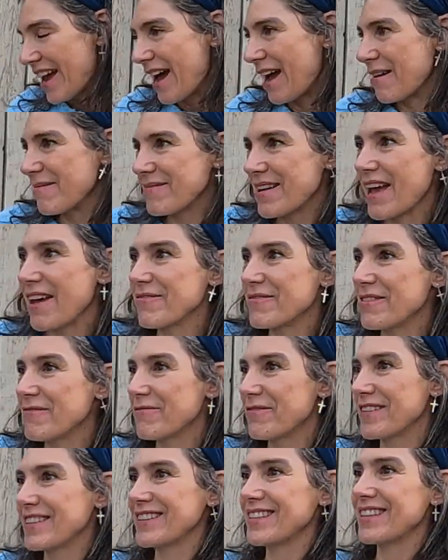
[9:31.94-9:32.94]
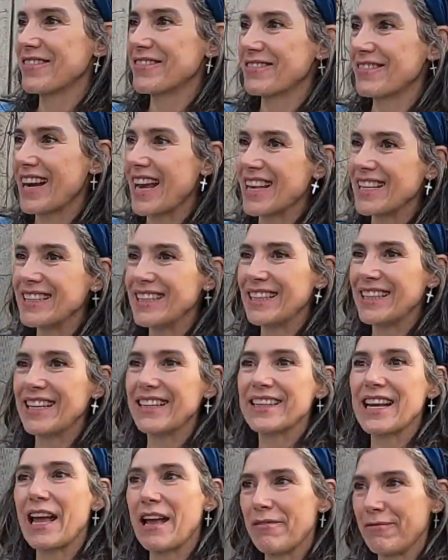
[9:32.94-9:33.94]
I'm having fun already
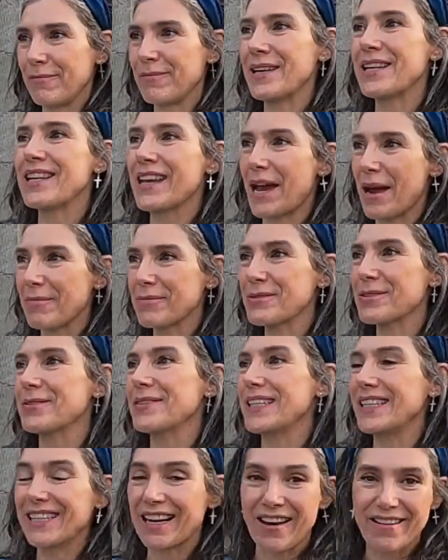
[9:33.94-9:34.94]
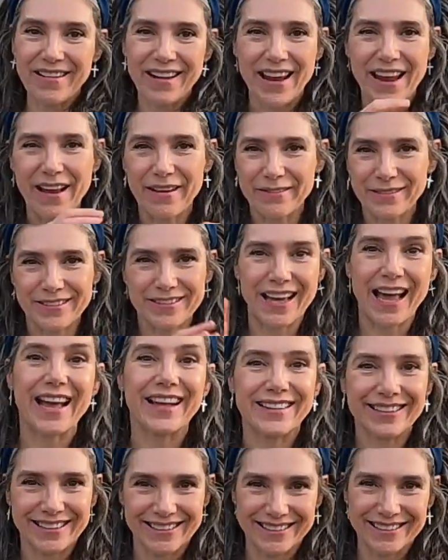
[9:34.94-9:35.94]
and I've been capturing. Now I have to
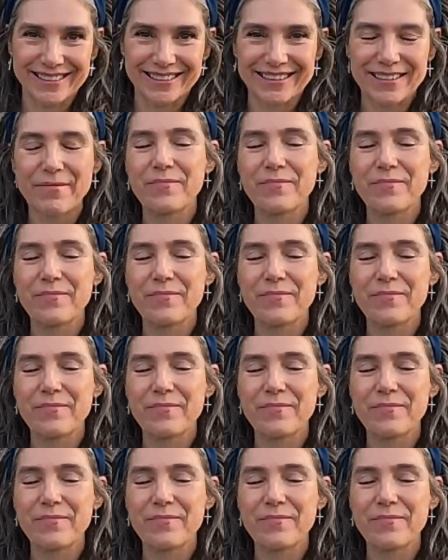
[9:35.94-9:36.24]
add it.